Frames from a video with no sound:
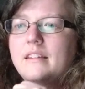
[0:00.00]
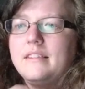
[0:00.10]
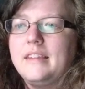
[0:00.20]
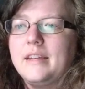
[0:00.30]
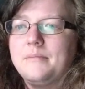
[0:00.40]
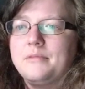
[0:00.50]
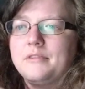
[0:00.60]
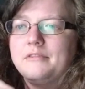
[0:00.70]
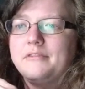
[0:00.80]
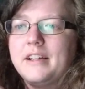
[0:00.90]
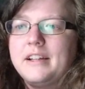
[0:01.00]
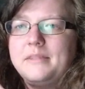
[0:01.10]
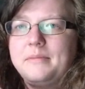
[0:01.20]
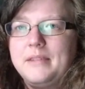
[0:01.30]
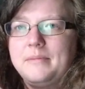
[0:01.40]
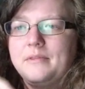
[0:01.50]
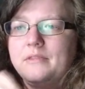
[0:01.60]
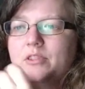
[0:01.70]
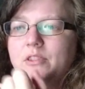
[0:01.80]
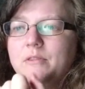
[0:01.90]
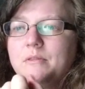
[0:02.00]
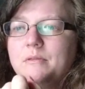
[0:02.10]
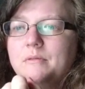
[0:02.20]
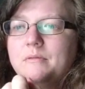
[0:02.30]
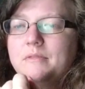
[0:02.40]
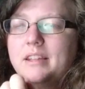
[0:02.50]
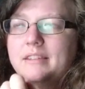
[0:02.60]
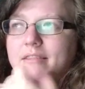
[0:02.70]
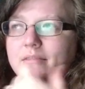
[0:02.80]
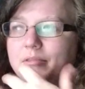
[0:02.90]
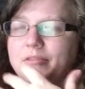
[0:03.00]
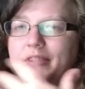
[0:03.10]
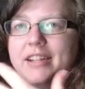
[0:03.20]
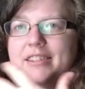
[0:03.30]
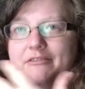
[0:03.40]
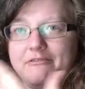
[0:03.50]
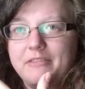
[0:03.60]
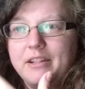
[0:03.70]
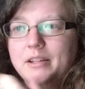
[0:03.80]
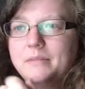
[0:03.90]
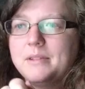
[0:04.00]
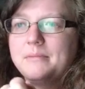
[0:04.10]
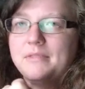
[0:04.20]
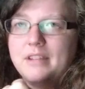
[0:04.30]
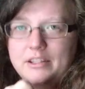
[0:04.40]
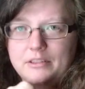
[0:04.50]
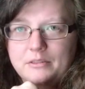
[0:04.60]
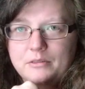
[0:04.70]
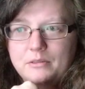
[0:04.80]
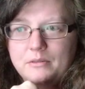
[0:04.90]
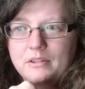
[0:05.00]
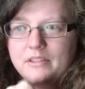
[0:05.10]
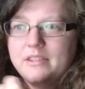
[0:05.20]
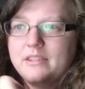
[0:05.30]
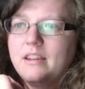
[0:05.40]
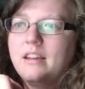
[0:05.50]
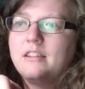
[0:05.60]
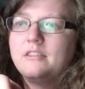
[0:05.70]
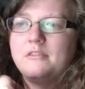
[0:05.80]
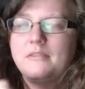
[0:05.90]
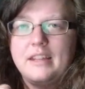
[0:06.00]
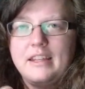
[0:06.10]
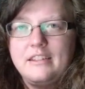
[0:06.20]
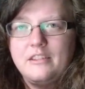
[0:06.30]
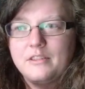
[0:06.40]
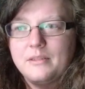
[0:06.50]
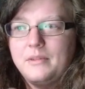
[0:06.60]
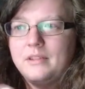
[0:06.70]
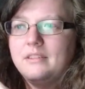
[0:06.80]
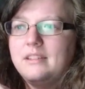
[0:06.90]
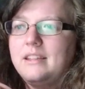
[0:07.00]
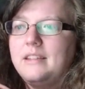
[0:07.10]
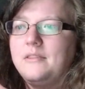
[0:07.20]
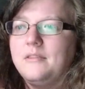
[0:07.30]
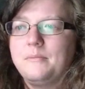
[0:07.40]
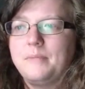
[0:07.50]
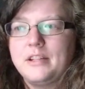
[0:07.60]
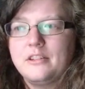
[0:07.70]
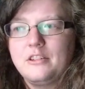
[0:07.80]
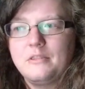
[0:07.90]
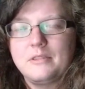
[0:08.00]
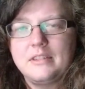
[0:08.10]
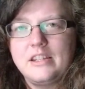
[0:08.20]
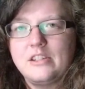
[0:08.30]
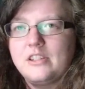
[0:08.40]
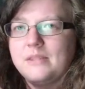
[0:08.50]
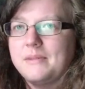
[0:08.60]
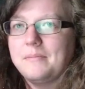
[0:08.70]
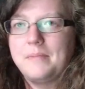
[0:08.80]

that provides people to, that provides a freedom to plot your own course, create your community, you better your relationships, and